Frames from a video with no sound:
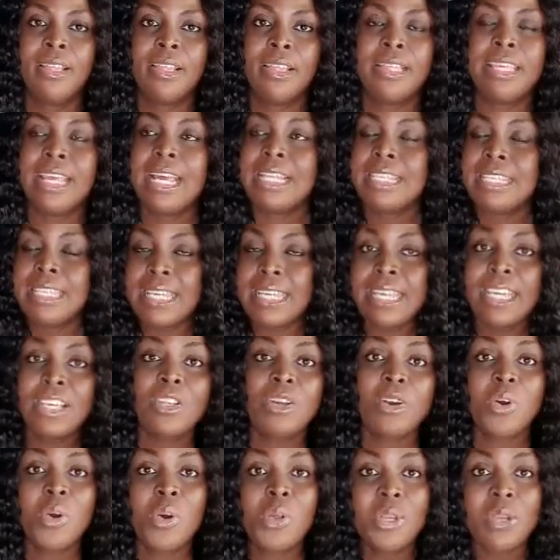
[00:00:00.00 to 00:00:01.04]
They are taking
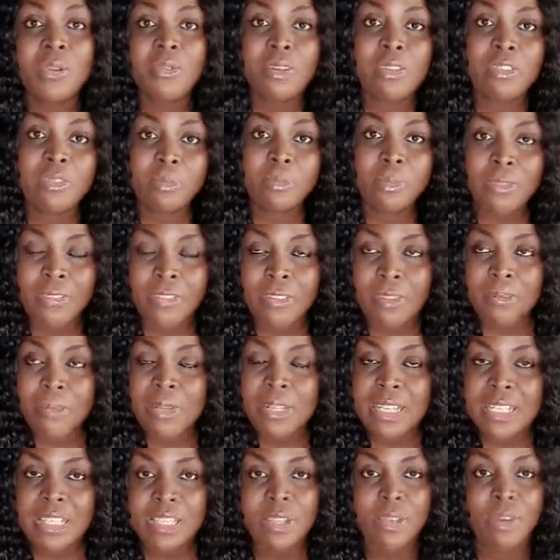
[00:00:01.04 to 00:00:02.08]
all the
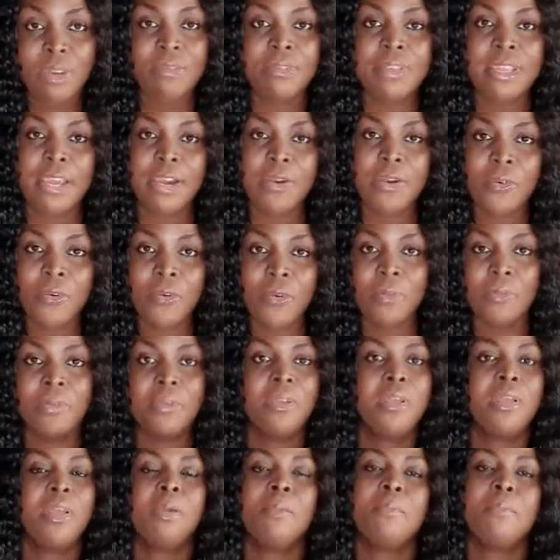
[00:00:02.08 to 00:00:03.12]
responsibility of their home,
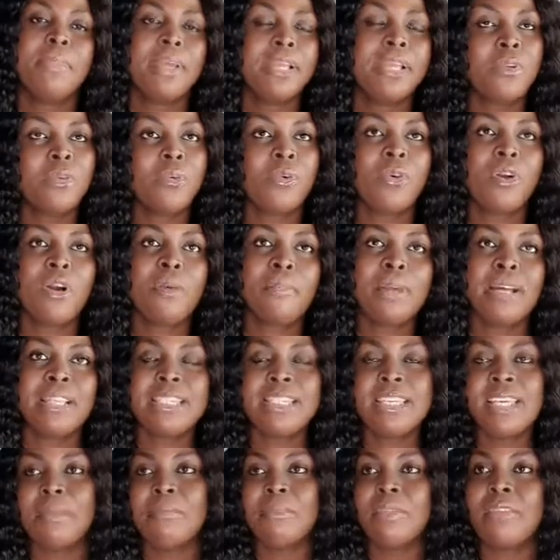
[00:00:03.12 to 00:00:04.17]
but they will come out
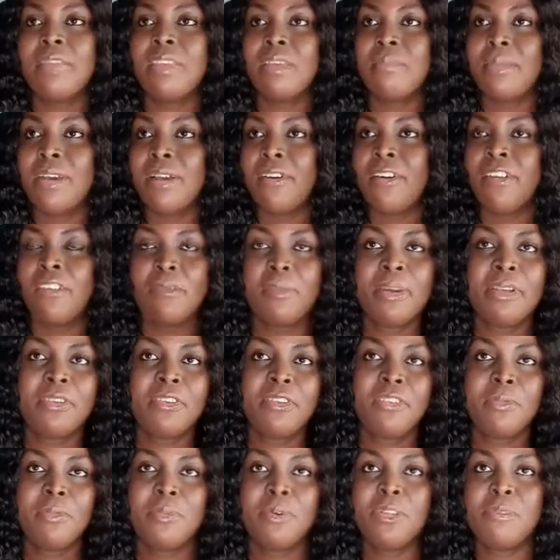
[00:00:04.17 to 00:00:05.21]
here and be saying, my husband
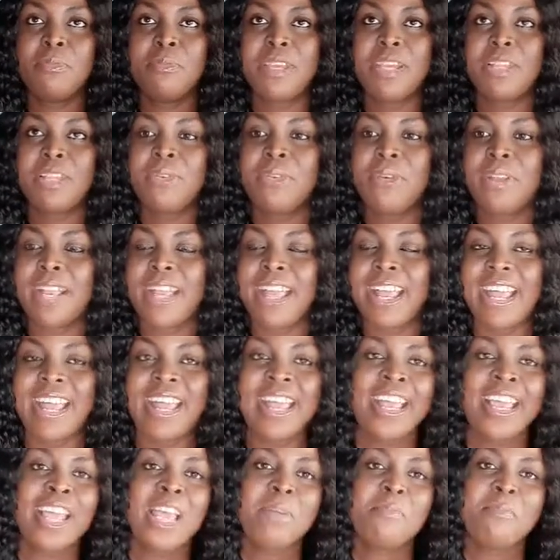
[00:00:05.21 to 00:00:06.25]
just bought me a new car.
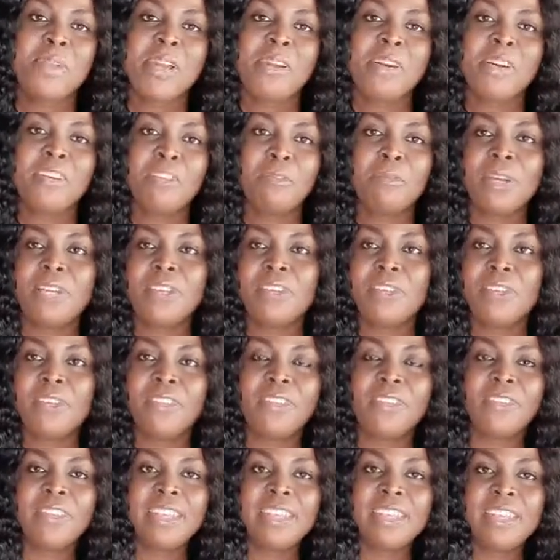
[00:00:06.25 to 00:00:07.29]
My husband
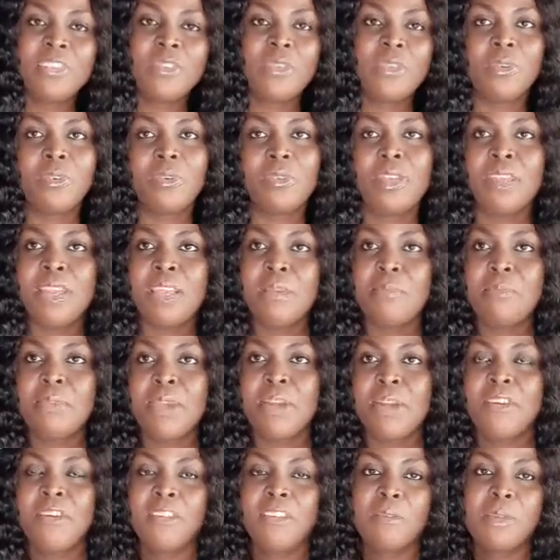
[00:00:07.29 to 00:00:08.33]
just did this one. My
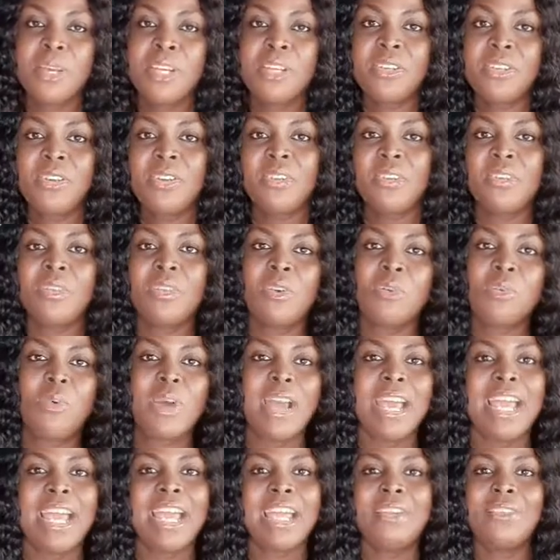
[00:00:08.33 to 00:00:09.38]
husband just,
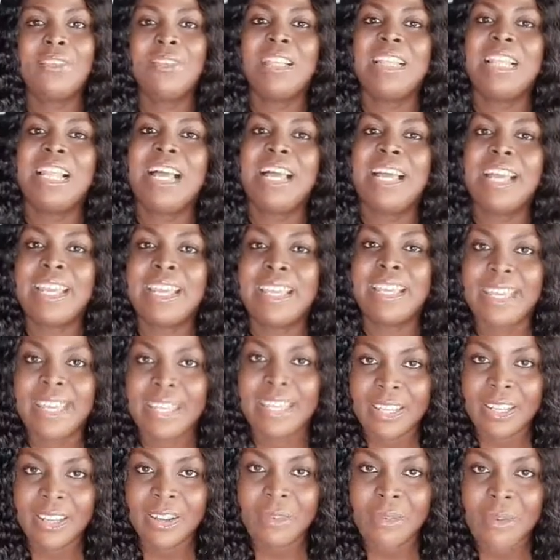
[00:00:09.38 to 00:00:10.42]
why are you
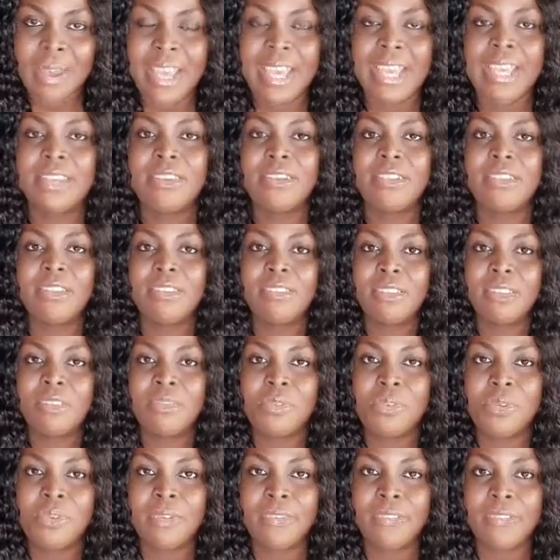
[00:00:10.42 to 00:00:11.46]
lying? Why are you
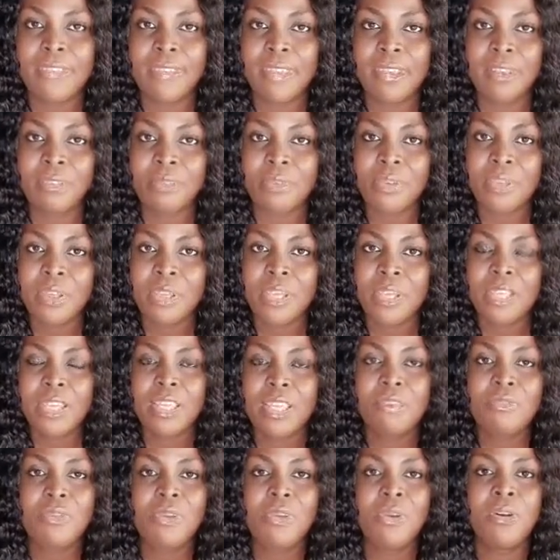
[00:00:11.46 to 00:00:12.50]
deceiving yourself?
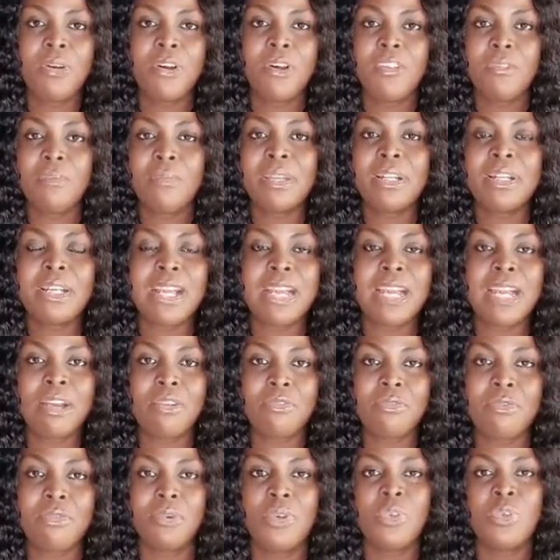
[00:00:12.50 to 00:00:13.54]
If your husband can
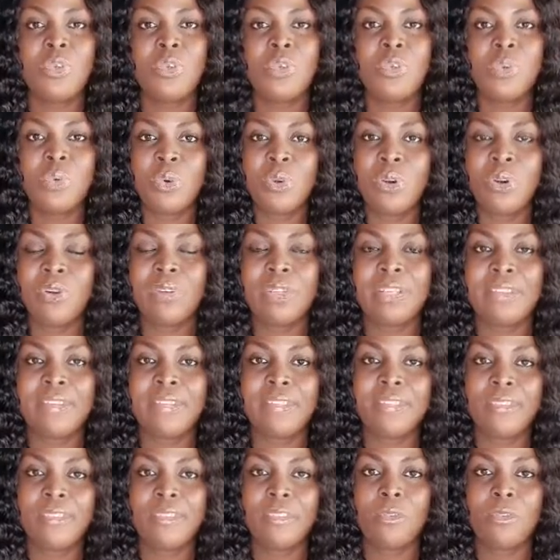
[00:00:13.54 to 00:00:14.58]
afford to do all these
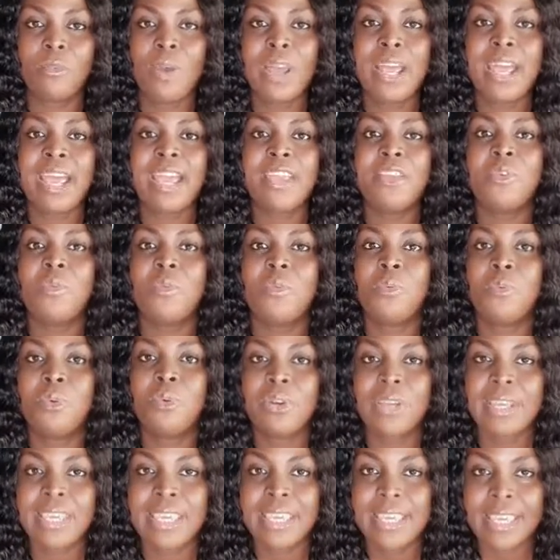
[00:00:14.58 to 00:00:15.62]
things, why are you
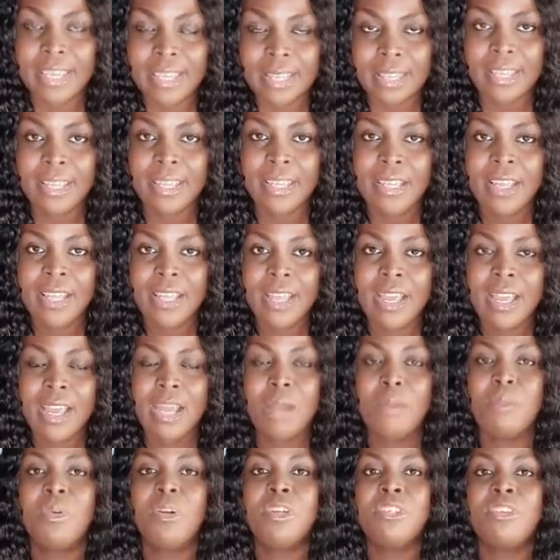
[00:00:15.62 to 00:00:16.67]
working?
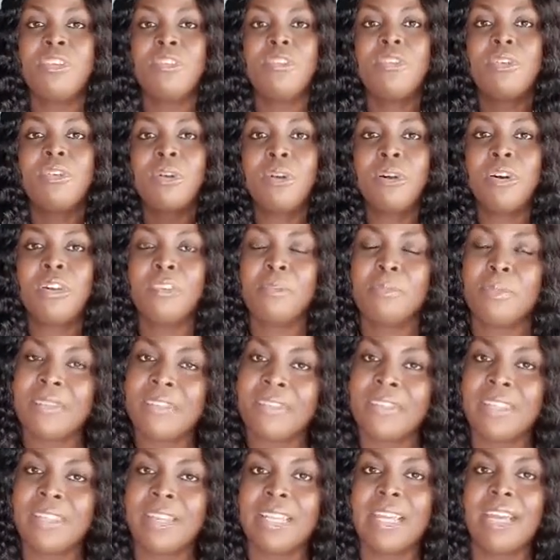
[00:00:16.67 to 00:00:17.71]
How much is your
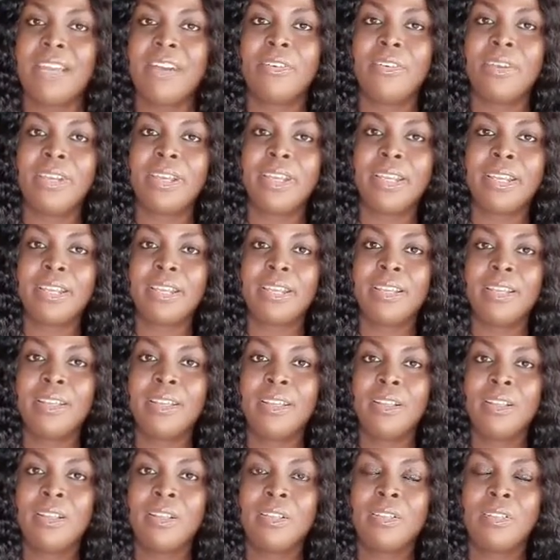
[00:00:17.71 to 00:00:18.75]
husband's salary?
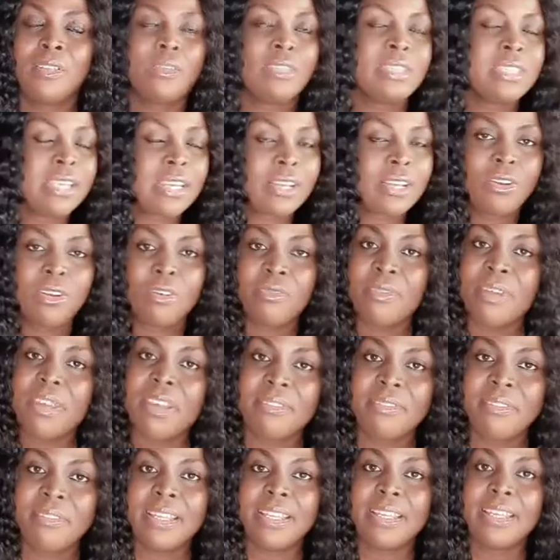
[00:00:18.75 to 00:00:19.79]
To take care of
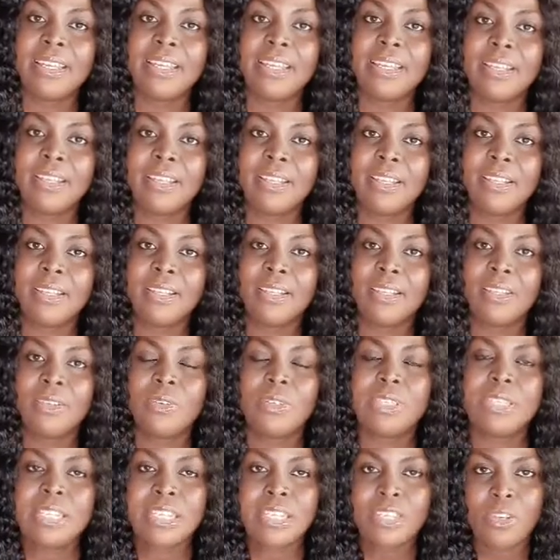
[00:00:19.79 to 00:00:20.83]
everything. You
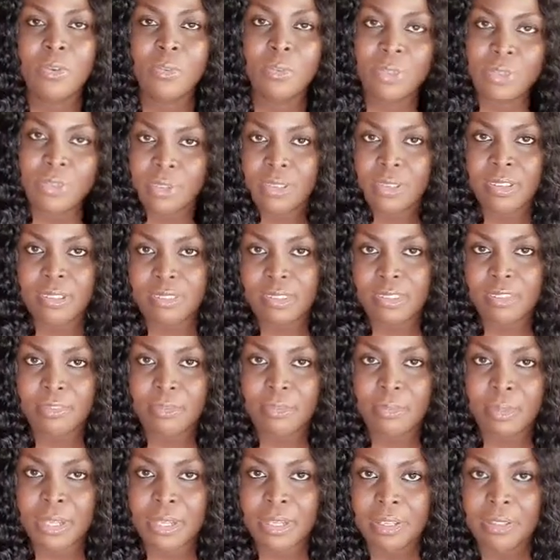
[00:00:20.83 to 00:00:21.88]
think you want to deceive
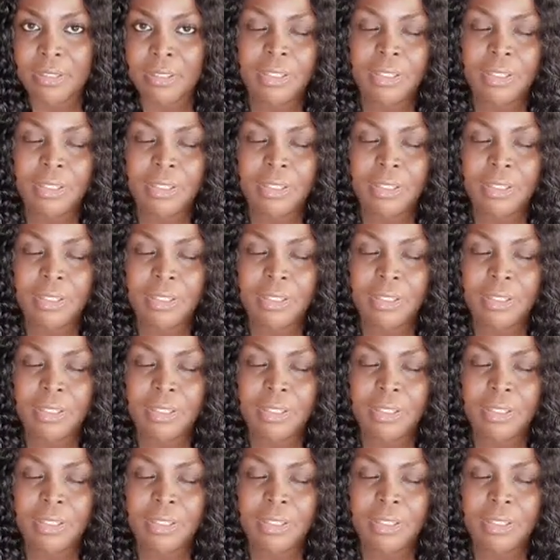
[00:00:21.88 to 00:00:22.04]
me?